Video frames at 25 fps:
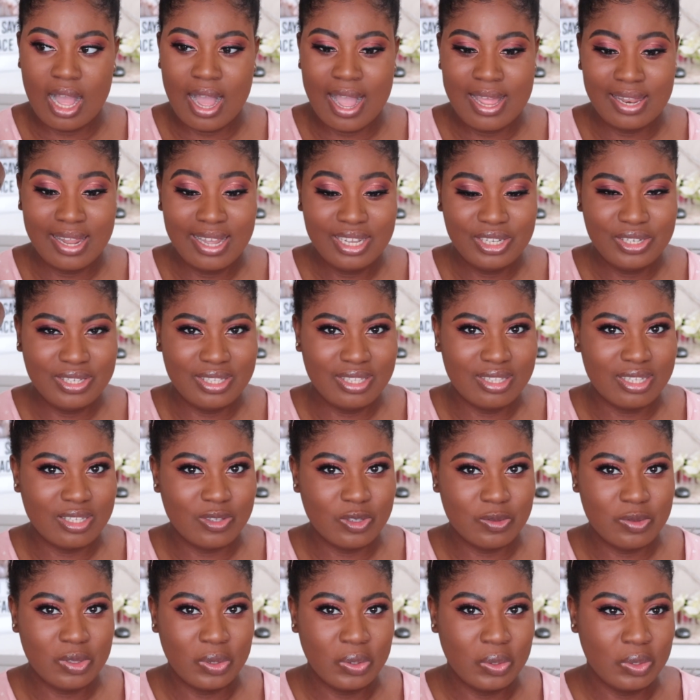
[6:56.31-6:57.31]
I like using this
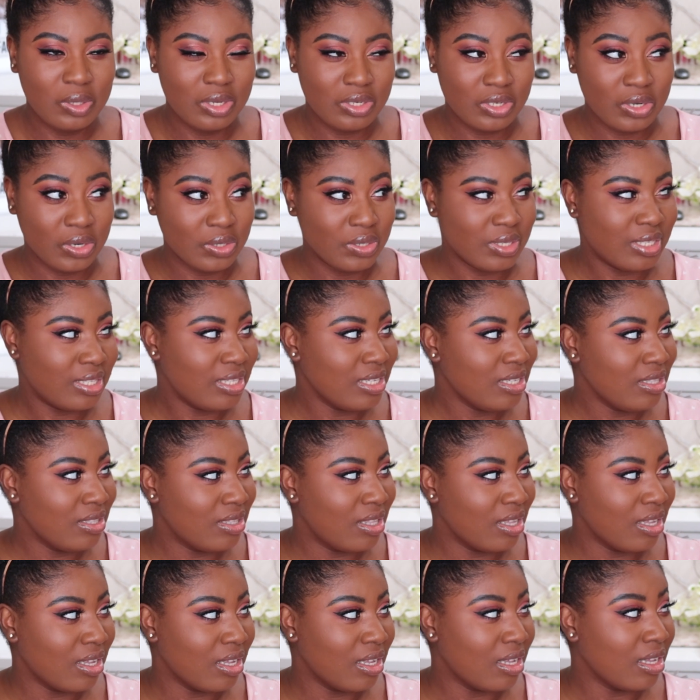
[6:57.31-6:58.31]
with the Hoola Toasted,
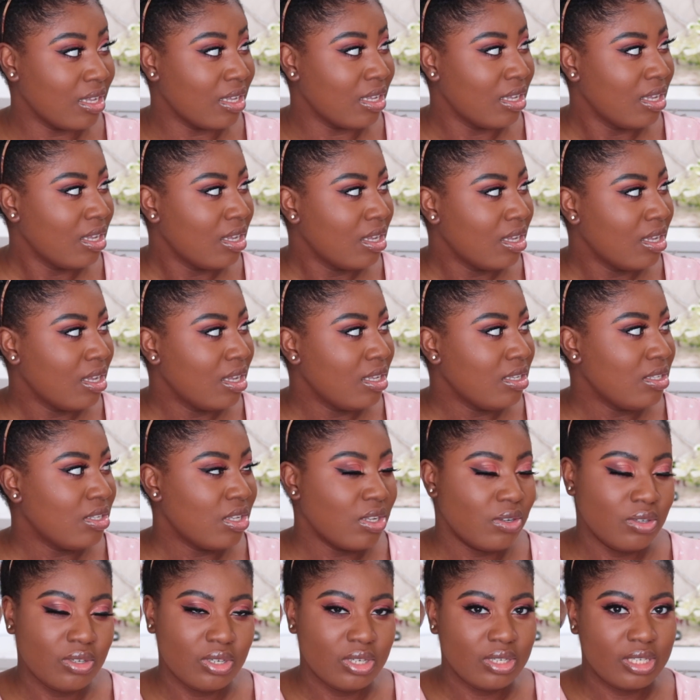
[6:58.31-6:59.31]
the
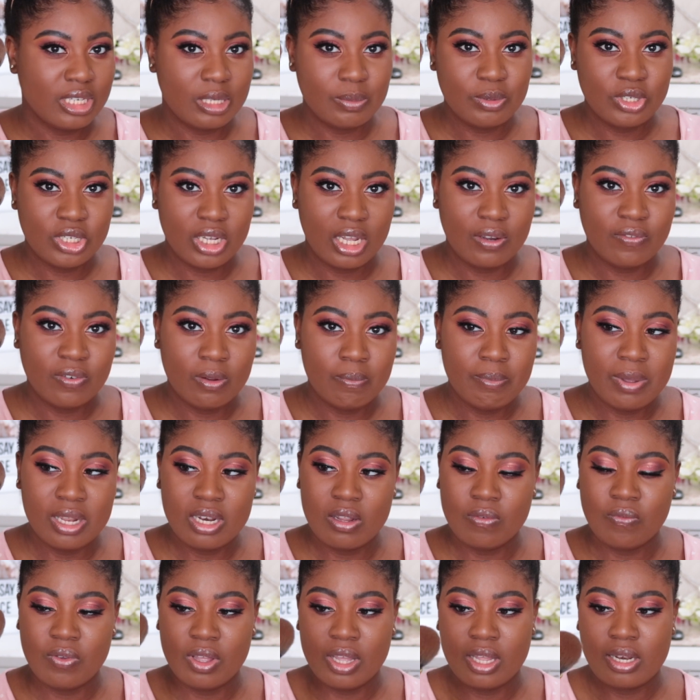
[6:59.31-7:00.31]
new deep shade from
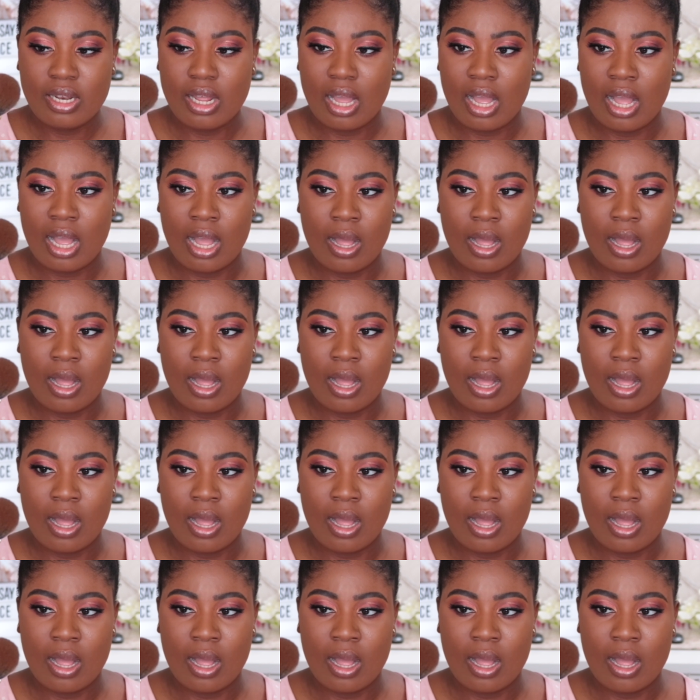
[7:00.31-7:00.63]
Benefit.